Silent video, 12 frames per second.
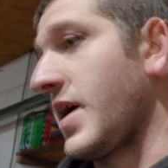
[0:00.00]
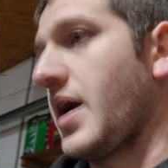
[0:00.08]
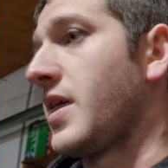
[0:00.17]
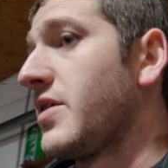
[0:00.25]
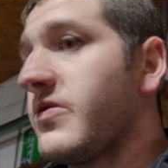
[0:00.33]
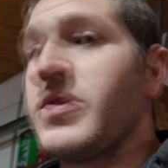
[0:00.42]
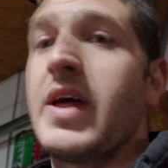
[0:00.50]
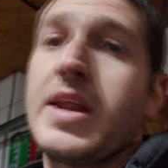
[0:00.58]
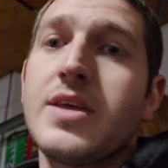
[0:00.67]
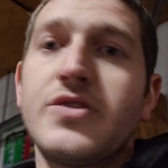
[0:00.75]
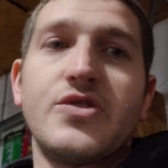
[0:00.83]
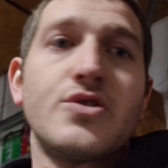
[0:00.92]
kind of,
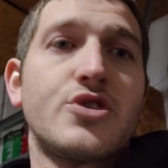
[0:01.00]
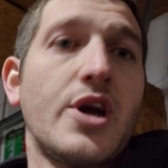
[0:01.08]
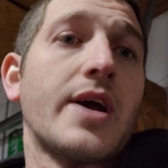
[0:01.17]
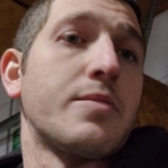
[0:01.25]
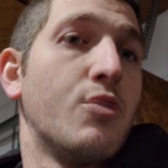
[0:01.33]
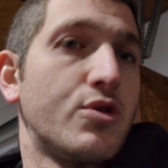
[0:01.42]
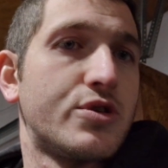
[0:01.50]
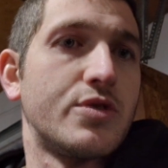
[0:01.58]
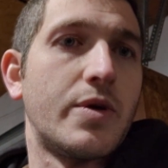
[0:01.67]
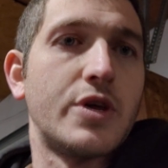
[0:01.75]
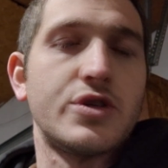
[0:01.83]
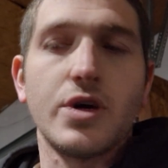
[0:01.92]
that is your shock motion
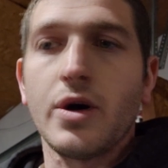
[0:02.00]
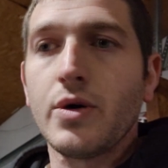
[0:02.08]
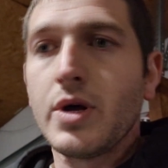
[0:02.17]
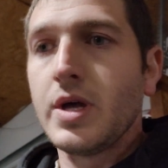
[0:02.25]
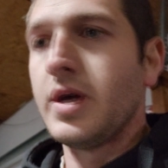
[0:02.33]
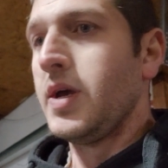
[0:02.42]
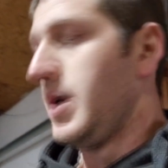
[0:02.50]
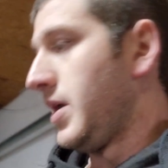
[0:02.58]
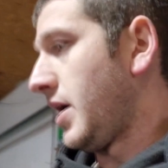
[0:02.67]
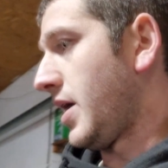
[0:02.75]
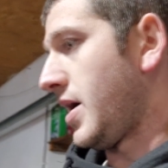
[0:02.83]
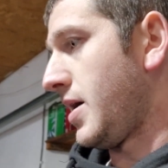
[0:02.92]
ratio.
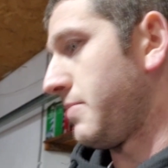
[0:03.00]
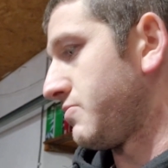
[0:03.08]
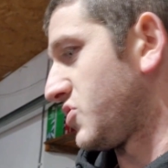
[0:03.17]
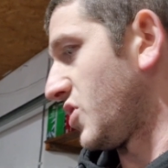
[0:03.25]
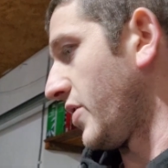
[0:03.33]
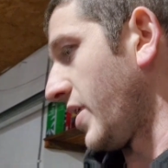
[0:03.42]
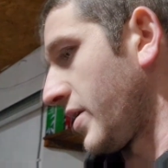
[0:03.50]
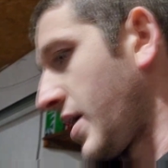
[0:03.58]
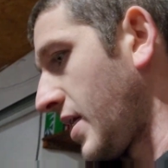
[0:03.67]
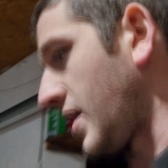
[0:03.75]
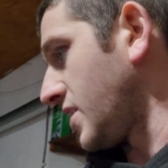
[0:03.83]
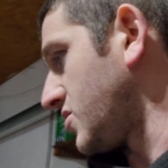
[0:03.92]
So that,
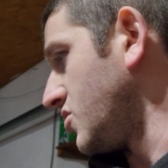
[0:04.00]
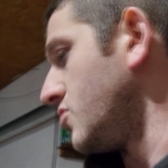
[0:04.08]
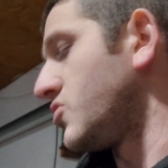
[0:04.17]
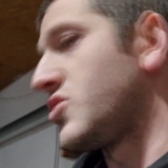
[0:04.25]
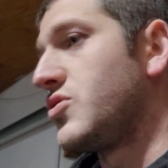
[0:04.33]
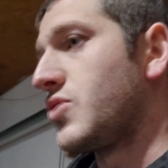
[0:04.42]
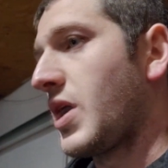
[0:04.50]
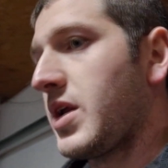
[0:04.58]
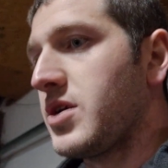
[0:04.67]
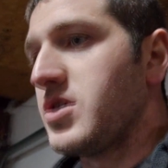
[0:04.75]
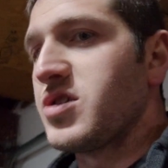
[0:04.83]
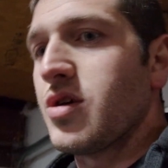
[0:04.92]
again, that's used to kind
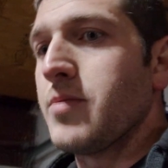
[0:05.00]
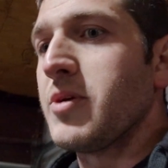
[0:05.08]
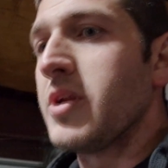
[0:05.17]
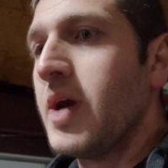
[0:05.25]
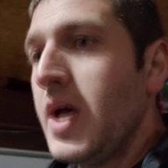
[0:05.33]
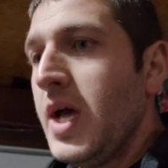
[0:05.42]
of determine